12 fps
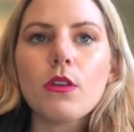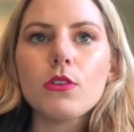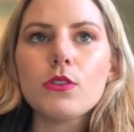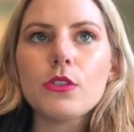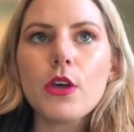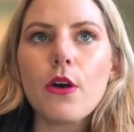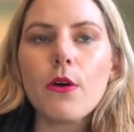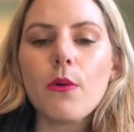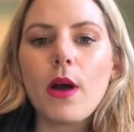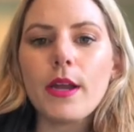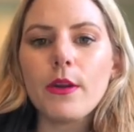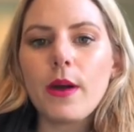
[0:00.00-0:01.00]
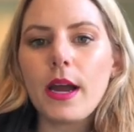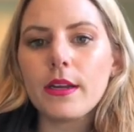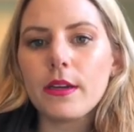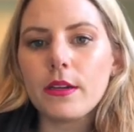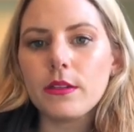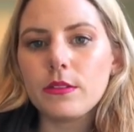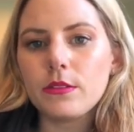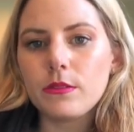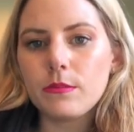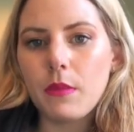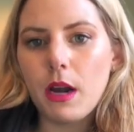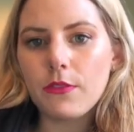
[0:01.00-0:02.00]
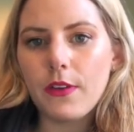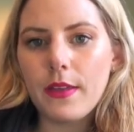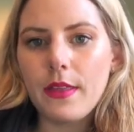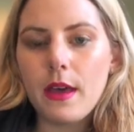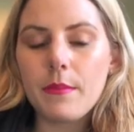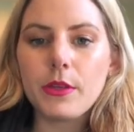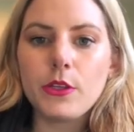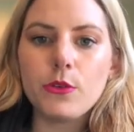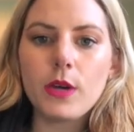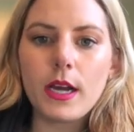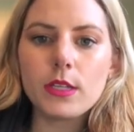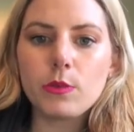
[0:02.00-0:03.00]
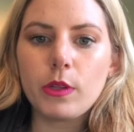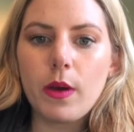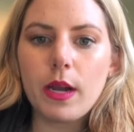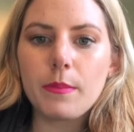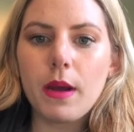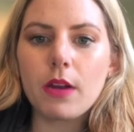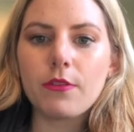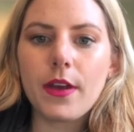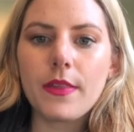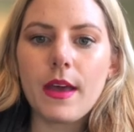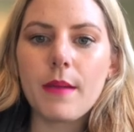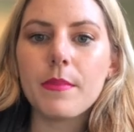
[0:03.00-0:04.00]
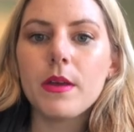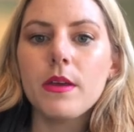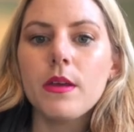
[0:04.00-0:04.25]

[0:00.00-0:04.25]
So I know how to modify them. You guys will know how to modify them.